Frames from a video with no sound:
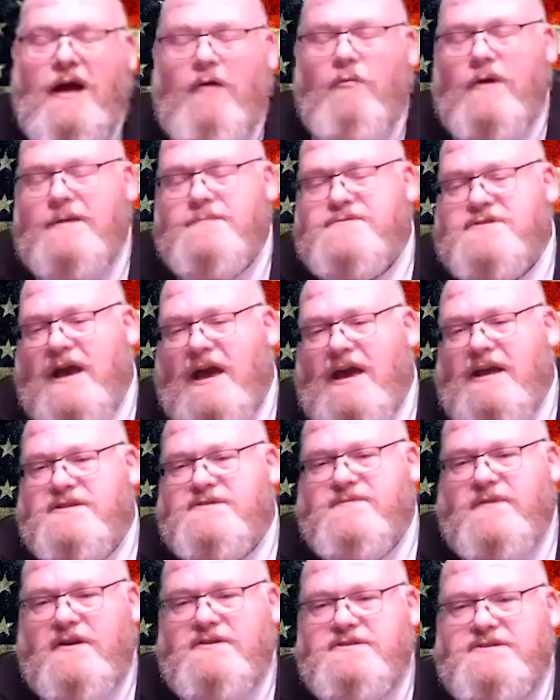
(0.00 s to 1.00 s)
website is
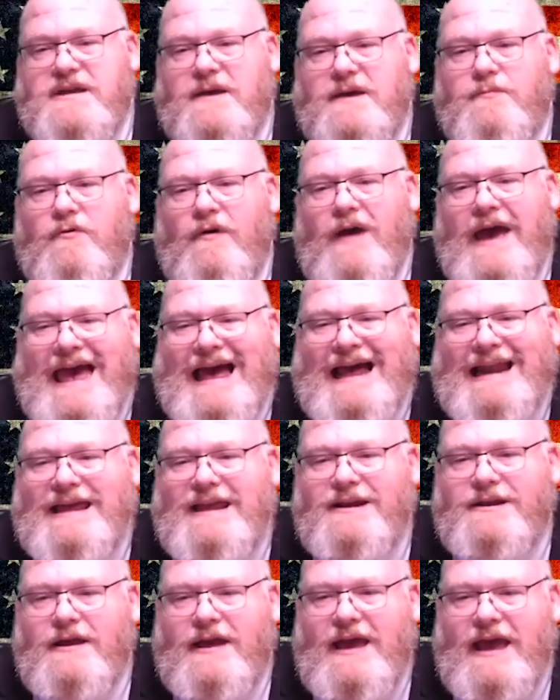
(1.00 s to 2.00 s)
very simple,
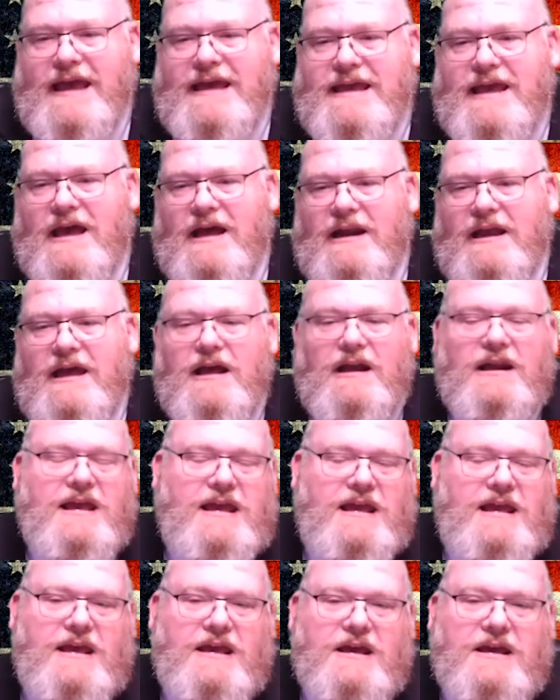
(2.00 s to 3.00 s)
Allen,
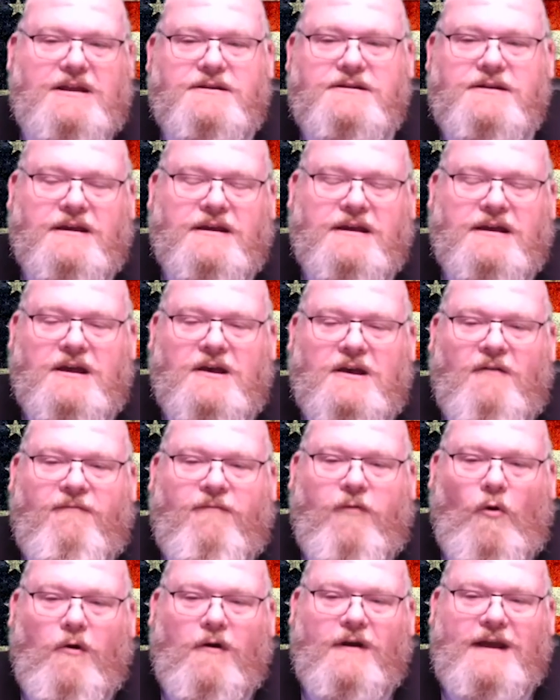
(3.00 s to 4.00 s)
ALLEN,
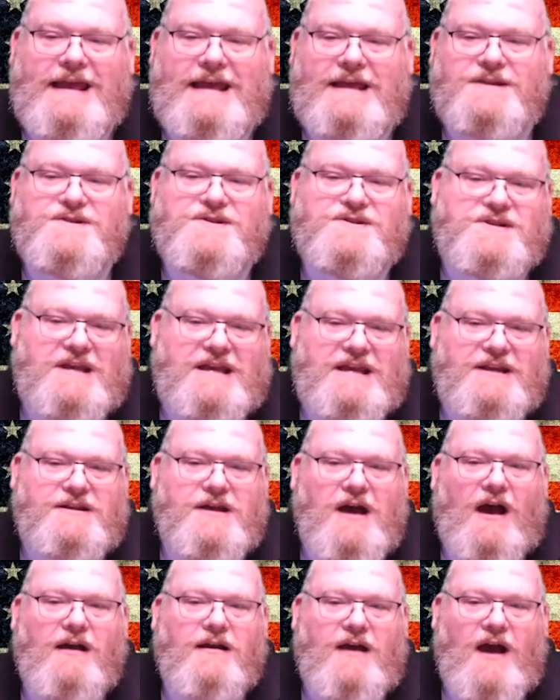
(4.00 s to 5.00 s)
for
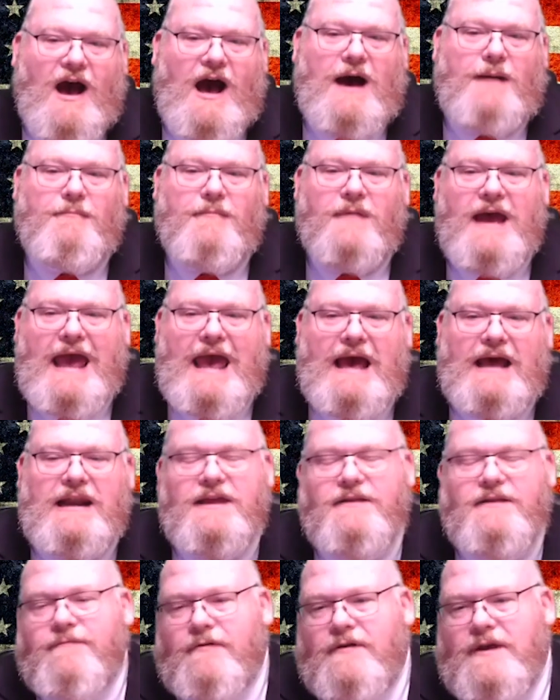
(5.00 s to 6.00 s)
NC.com,
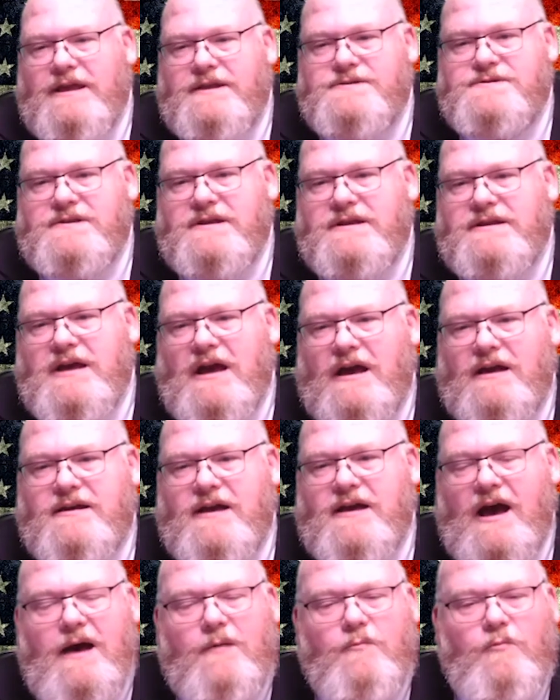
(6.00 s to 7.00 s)

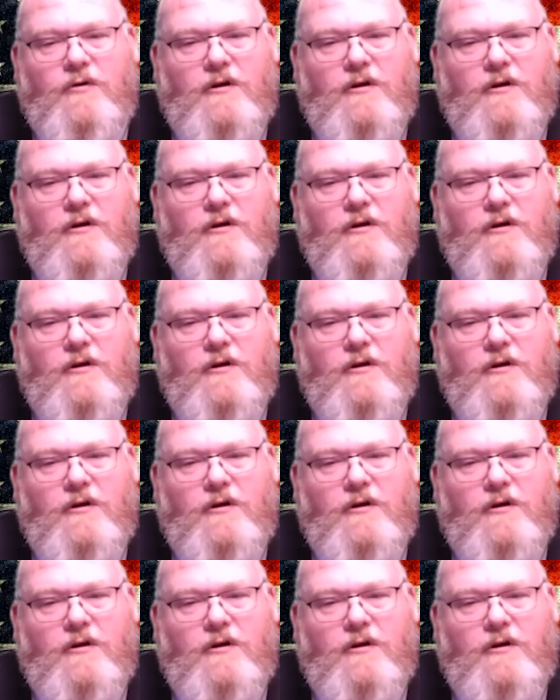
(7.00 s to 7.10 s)
AllenforNC.com.